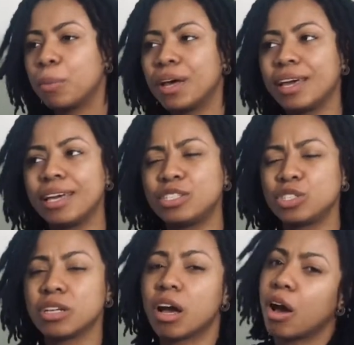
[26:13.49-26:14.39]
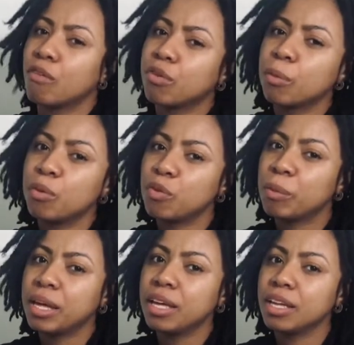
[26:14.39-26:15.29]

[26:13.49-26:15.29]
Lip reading: but it's just uncomfortable for me.